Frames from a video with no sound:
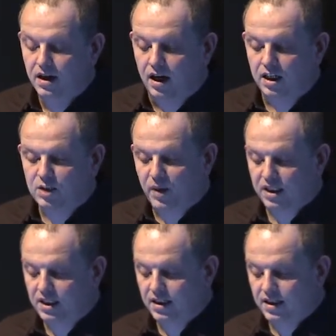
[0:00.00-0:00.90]
And
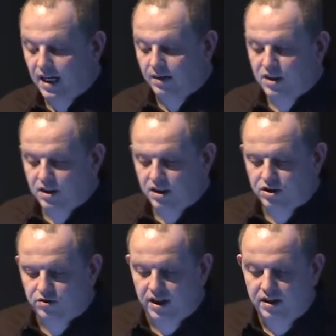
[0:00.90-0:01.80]
especially in the games
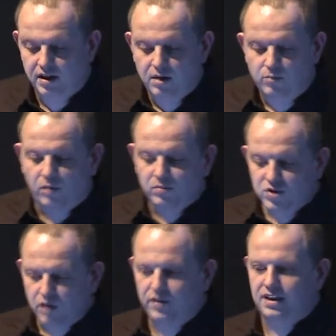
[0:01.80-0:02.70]
industry, problem
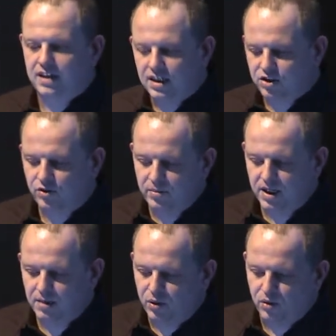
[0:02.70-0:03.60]
solving is
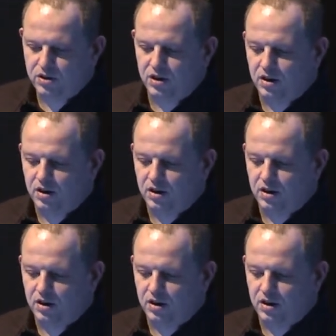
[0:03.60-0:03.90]
extremely important.